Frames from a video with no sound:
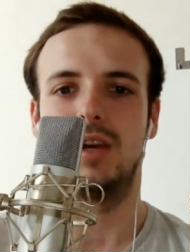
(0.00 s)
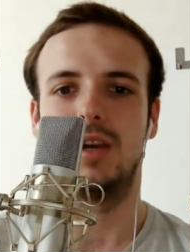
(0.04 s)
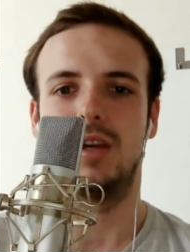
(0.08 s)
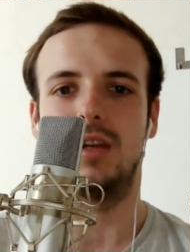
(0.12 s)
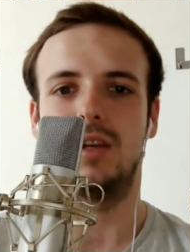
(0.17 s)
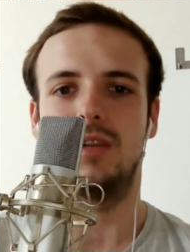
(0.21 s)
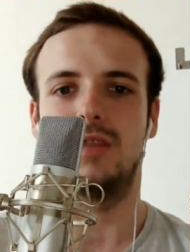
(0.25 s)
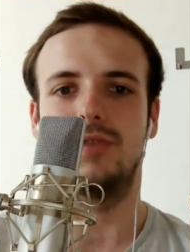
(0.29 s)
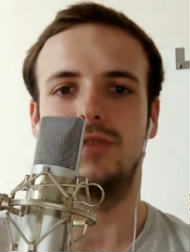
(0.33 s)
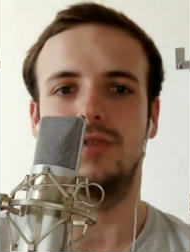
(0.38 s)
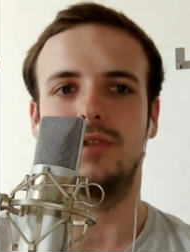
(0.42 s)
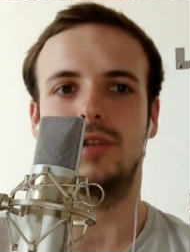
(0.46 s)

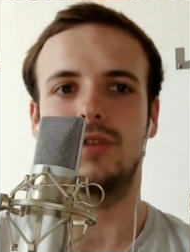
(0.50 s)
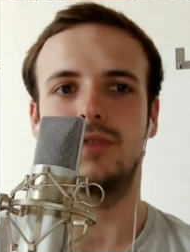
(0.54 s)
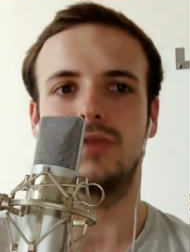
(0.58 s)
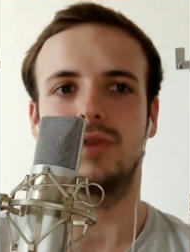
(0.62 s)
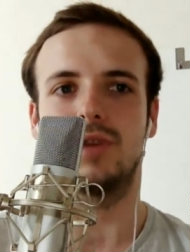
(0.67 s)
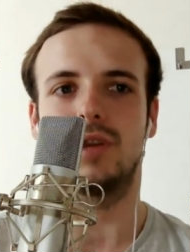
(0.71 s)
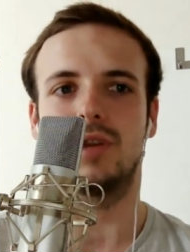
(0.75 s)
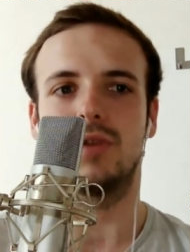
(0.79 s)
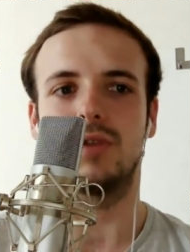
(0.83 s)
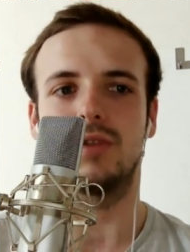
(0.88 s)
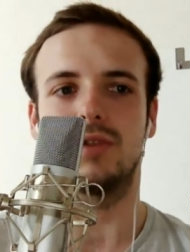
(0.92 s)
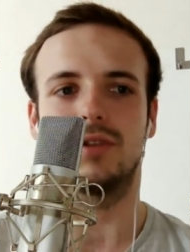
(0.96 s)
That's what
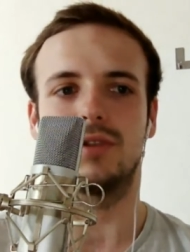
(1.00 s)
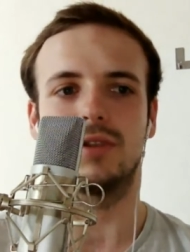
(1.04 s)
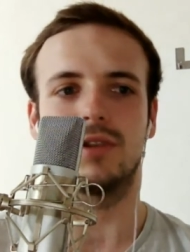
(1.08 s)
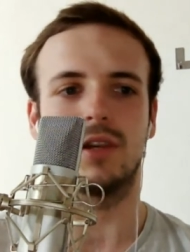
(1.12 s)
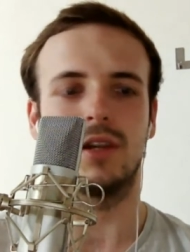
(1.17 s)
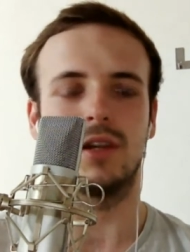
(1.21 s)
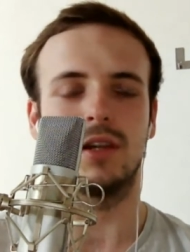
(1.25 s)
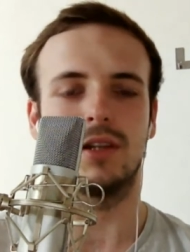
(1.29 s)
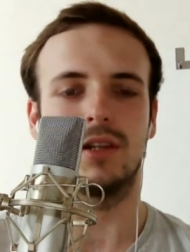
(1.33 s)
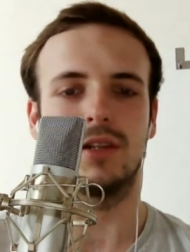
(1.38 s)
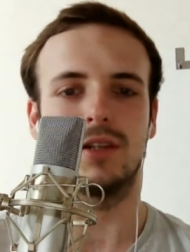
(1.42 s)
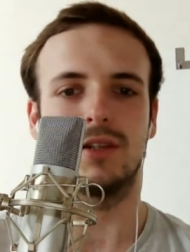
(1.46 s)
I was
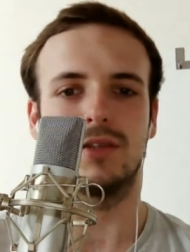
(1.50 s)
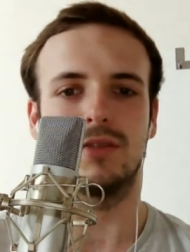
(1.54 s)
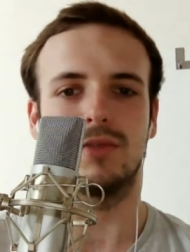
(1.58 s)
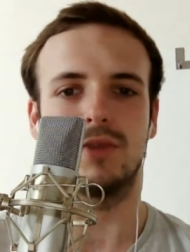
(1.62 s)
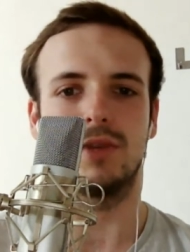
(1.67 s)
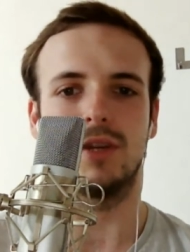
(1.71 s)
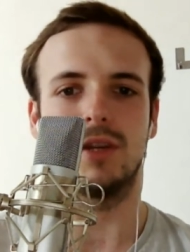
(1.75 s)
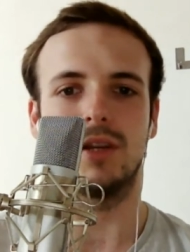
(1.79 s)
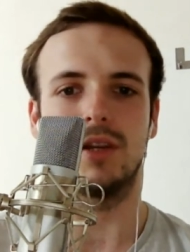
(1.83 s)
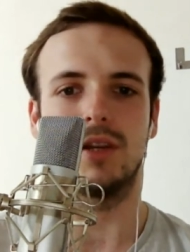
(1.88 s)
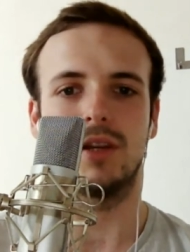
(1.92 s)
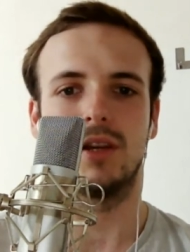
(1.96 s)
looking at this
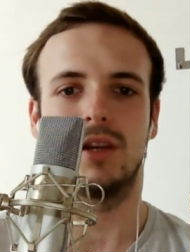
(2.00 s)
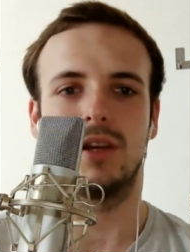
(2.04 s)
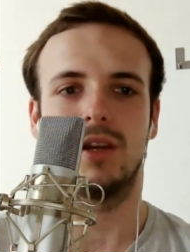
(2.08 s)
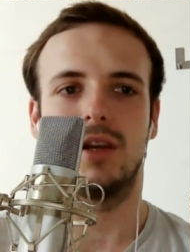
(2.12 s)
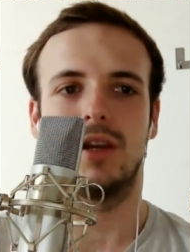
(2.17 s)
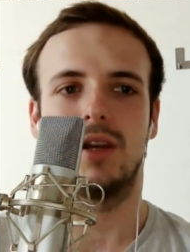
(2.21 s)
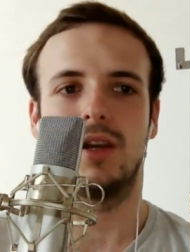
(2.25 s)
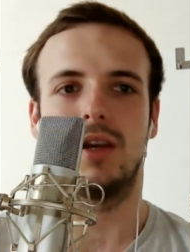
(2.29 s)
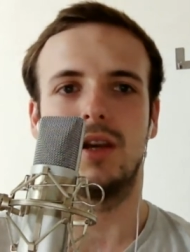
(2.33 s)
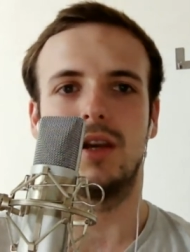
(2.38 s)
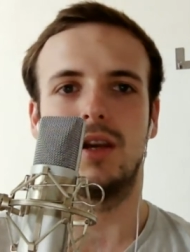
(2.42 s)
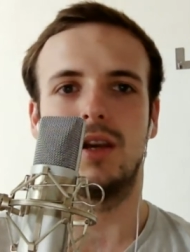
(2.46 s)
week,
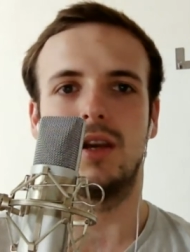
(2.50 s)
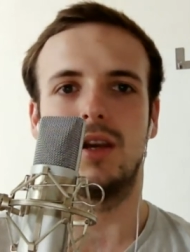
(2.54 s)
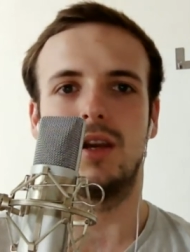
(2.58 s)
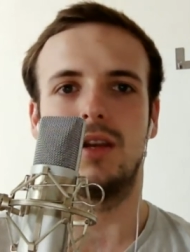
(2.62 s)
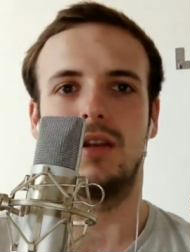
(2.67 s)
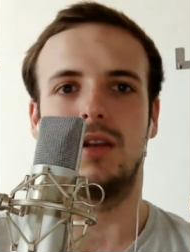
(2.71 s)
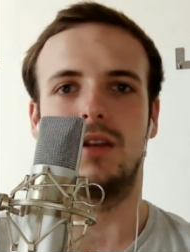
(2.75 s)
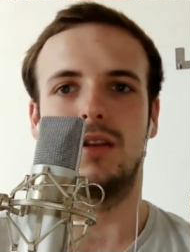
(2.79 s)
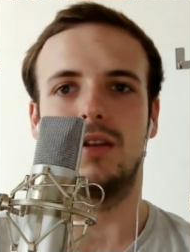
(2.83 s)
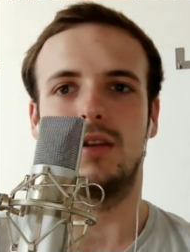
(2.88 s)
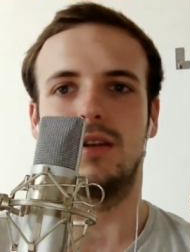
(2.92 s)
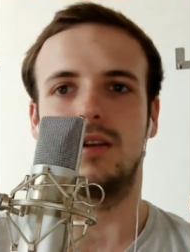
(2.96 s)

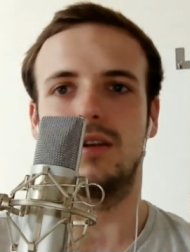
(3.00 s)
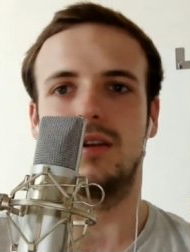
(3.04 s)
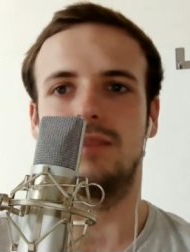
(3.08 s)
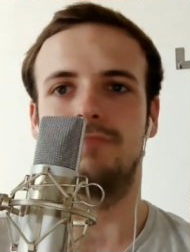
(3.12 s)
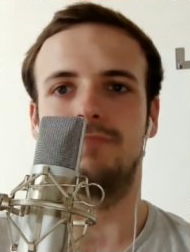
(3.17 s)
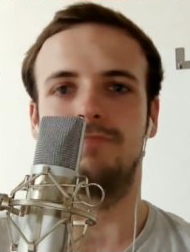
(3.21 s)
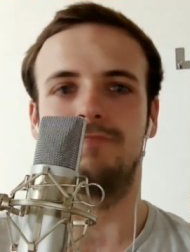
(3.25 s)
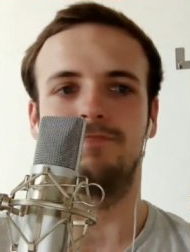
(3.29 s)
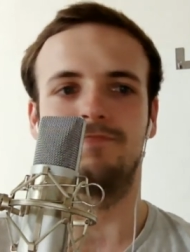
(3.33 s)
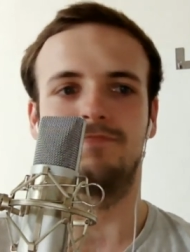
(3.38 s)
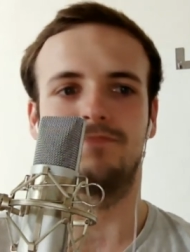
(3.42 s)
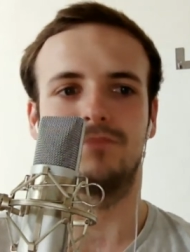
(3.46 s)
and
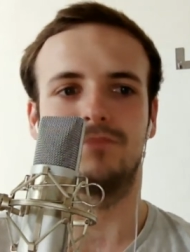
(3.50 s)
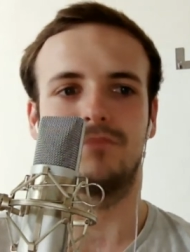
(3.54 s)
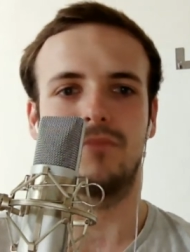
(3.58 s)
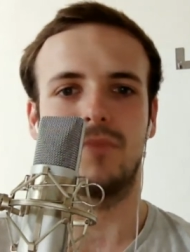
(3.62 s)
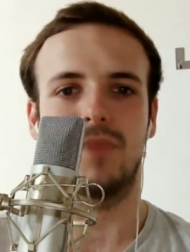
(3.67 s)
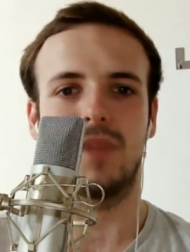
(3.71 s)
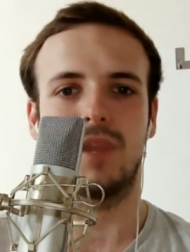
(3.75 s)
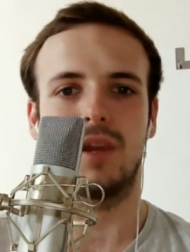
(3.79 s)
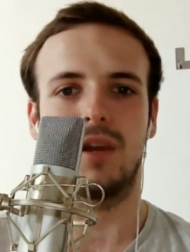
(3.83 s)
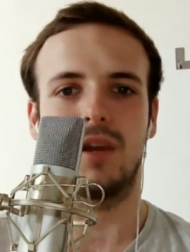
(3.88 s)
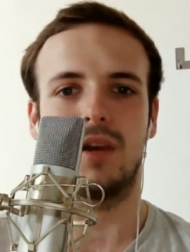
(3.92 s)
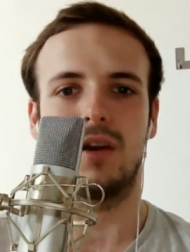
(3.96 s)

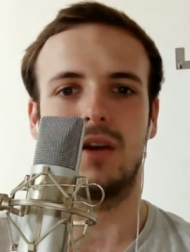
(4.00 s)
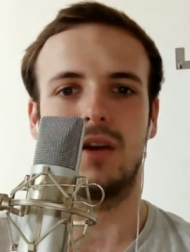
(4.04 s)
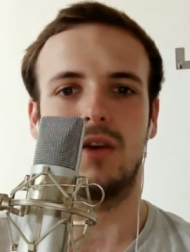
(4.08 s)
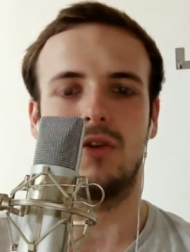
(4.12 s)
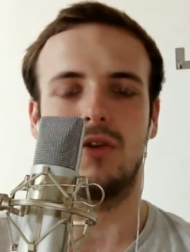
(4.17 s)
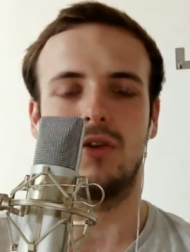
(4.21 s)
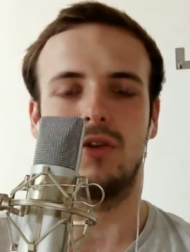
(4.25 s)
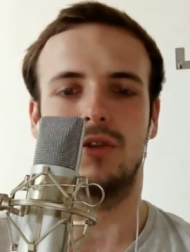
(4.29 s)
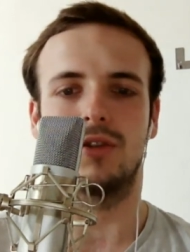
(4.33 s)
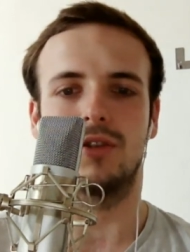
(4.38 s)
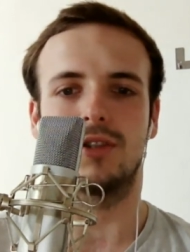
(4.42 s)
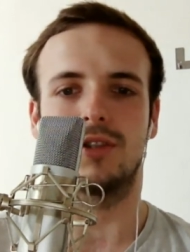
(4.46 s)

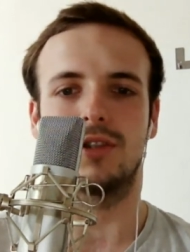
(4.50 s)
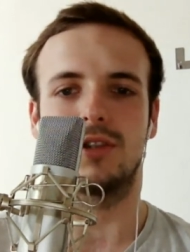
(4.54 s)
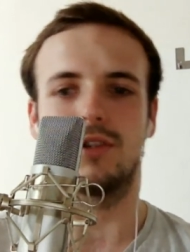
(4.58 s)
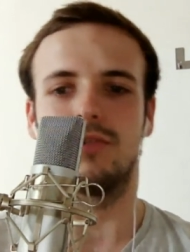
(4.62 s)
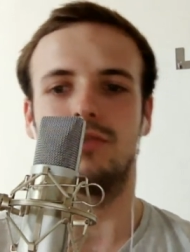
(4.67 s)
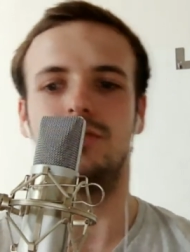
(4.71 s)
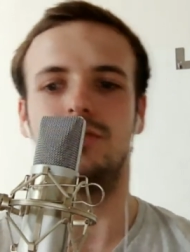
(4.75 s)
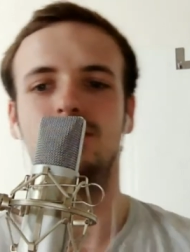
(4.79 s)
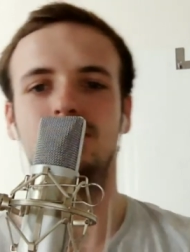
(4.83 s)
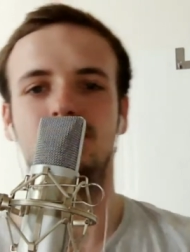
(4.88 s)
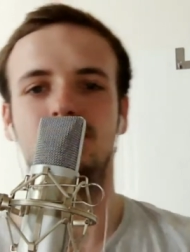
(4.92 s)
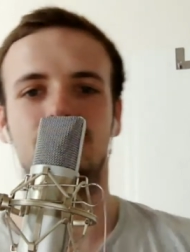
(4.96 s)

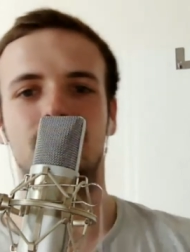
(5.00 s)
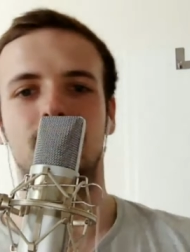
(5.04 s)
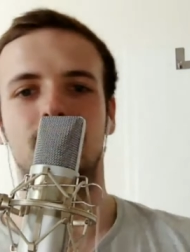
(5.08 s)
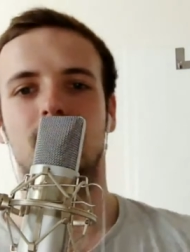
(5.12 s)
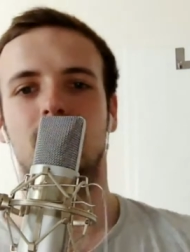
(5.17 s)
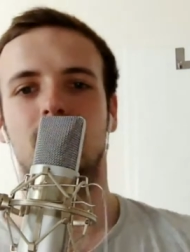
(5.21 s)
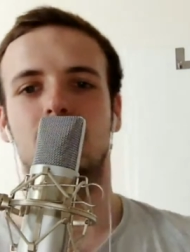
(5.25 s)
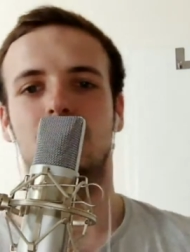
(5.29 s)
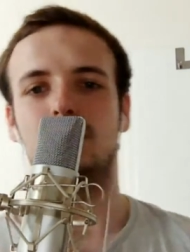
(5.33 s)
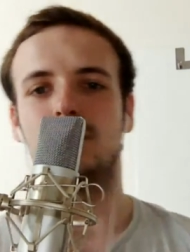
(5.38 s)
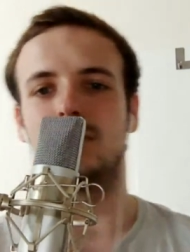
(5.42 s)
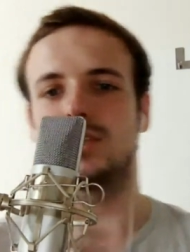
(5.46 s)
also,
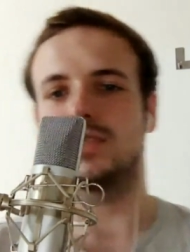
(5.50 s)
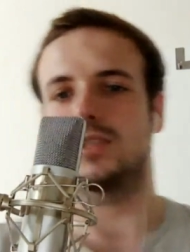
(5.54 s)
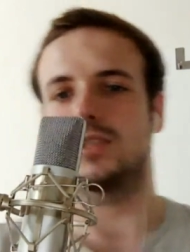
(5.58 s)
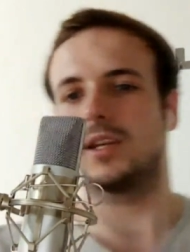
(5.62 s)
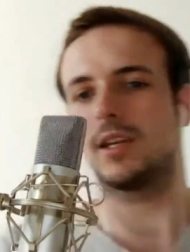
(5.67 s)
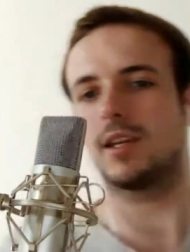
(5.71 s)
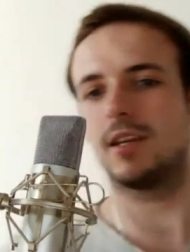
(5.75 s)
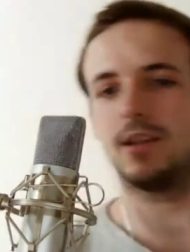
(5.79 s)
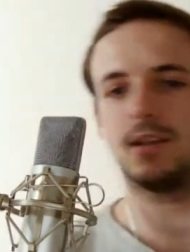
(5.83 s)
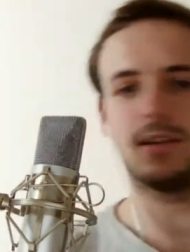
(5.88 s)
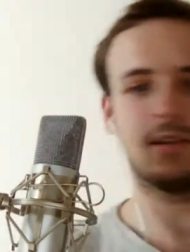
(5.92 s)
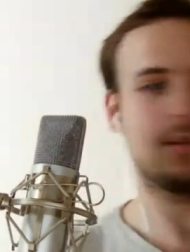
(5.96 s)
give me a
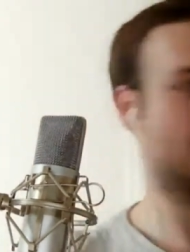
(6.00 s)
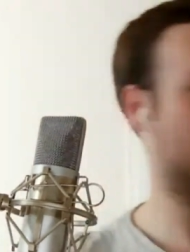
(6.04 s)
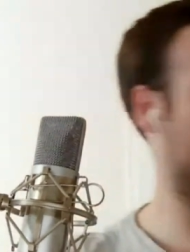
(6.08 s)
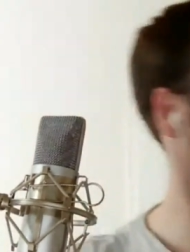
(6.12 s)
second.